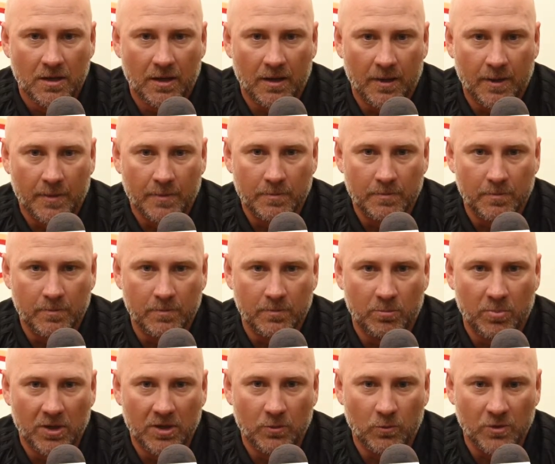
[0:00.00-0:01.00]

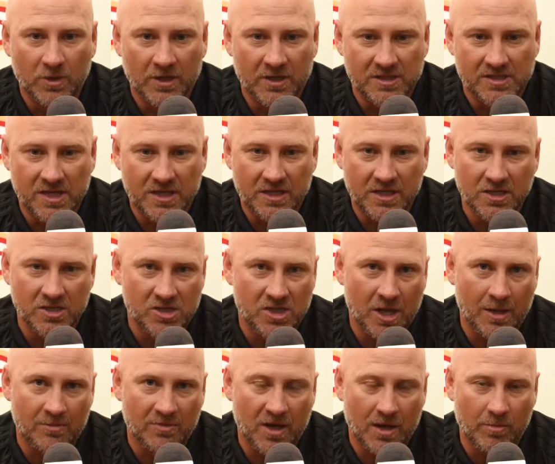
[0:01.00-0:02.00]
But we're going to take each
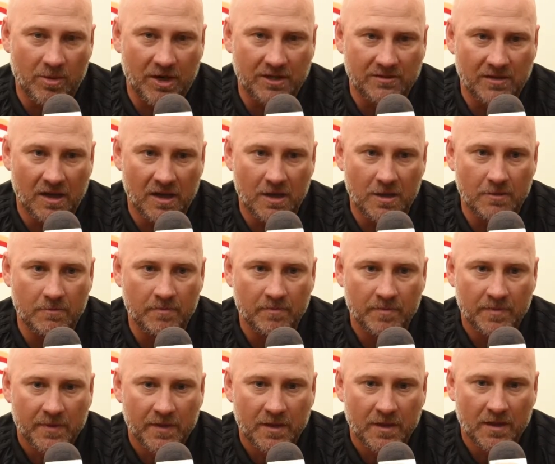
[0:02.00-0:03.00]
game day by day
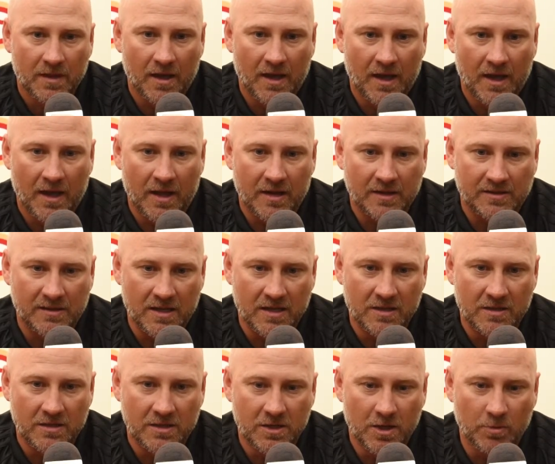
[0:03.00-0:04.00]
and at the
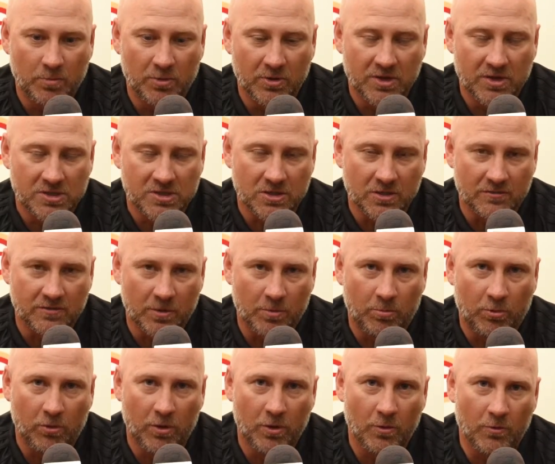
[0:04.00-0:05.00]
end of the year put ourselves in a
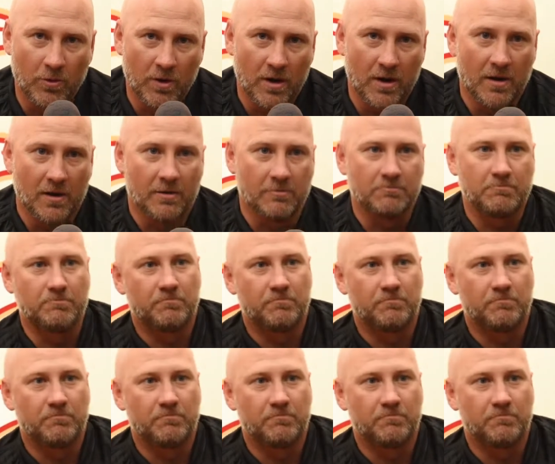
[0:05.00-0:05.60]
point where